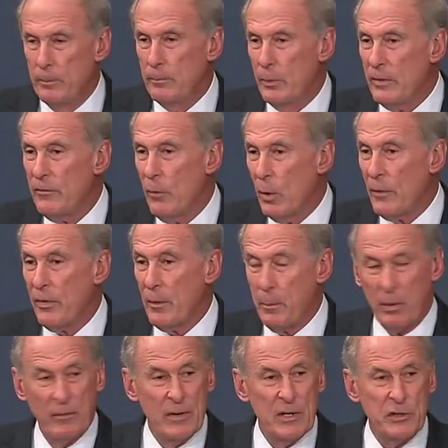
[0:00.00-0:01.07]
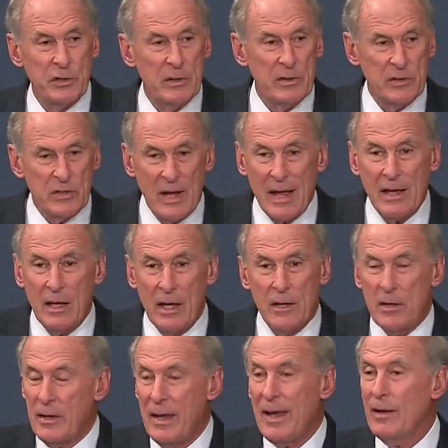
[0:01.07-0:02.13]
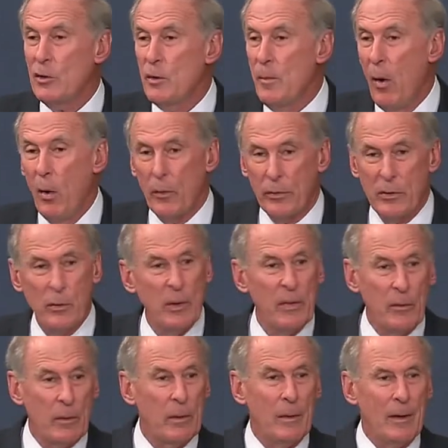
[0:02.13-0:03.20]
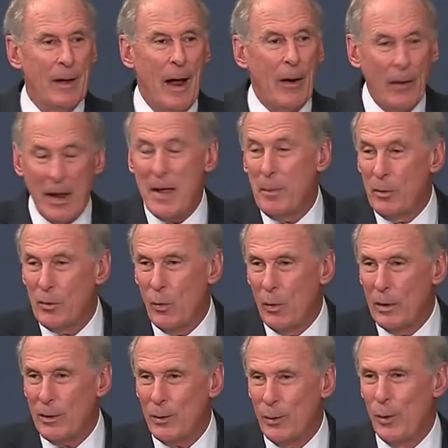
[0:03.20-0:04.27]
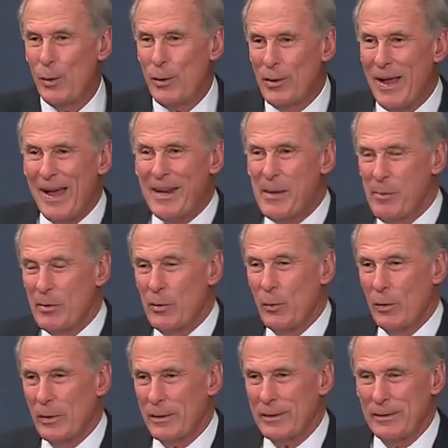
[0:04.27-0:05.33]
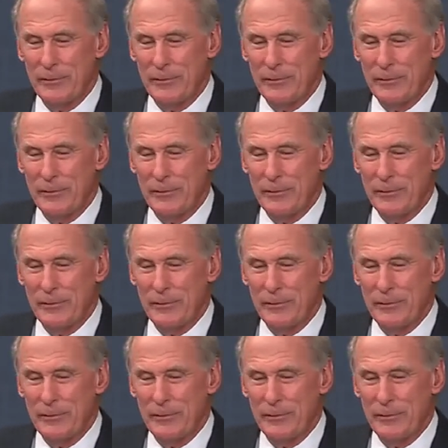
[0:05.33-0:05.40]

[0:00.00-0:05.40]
put forth a provision saying you can't do both. You either are able to work or you're not able to work.